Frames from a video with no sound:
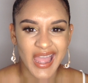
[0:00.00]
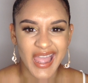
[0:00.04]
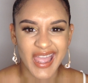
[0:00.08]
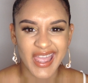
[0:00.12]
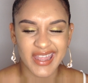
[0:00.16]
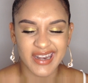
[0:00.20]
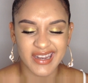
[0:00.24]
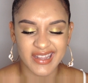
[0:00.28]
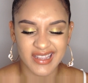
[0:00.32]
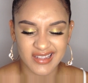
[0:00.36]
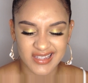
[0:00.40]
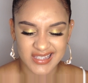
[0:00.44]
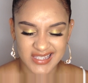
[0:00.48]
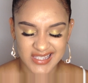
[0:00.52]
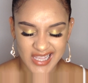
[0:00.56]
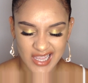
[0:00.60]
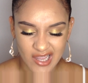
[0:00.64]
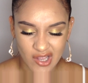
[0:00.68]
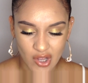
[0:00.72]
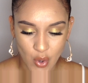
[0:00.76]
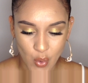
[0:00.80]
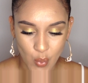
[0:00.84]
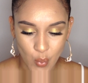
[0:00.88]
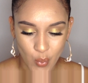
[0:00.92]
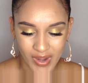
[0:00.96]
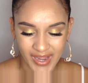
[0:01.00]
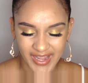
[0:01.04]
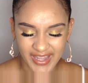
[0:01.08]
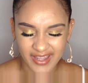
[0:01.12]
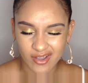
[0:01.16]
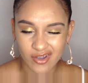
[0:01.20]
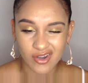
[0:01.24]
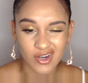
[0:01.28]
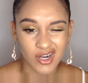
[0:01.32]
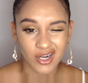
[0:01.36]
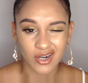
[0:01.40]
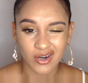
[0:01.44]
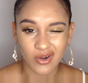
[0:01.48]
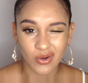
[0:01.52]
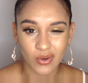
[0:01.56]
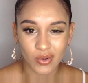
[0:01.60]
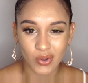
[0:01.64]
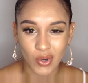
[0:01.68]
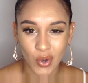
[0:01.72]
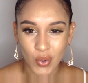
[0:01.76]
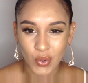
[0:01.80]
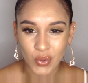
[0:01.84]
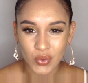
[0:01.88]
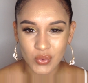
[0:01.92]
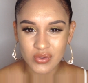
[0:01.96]
And it's like a white
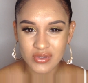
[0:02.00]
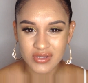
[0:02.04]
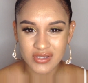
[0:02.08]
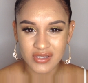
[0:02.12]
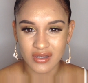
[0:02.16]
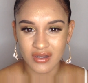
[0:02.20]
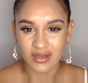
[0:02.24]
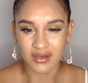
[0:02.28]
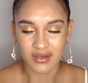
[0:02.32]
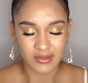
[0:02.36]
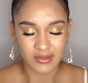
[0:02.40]
gold